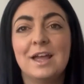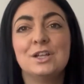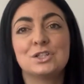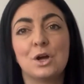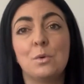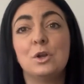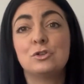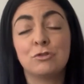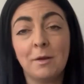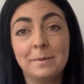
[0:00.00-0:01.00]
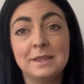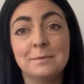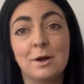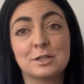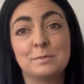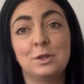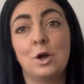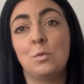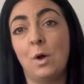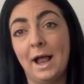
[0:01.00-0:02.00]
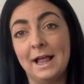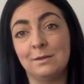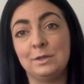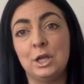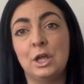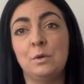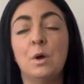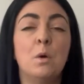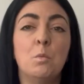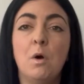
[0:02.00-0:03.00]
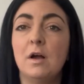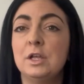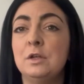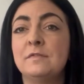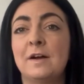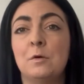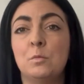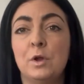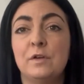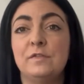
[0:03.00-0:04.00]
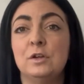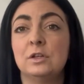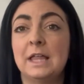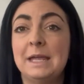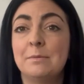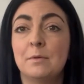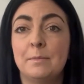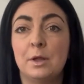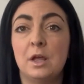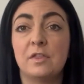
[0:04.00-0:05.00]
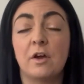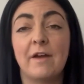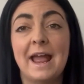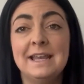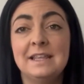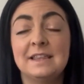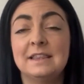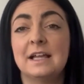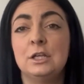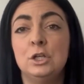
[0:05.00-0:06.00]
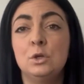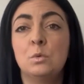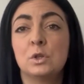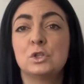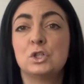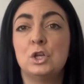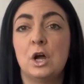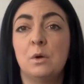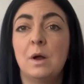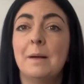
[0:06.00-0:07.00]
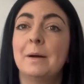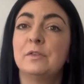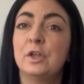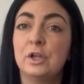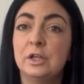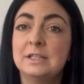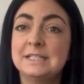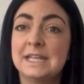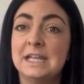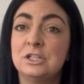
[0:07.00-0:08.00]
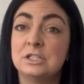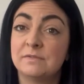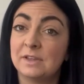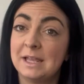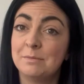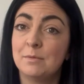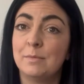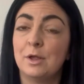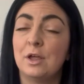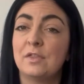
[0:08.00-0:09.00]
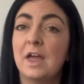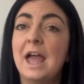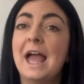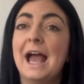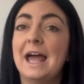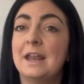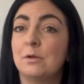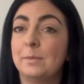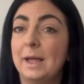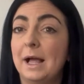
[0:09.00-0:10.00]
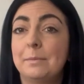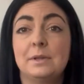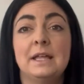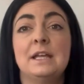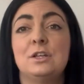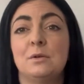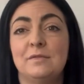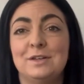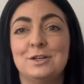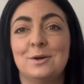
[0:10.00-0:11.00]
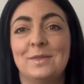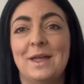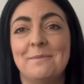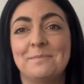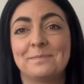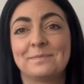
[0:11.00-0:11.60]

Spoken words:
So drop in the box below what helped you and what you found worked for your labour and birth, or anything that you want to know about the early stages of labour and birth, and I will happily do a video on them.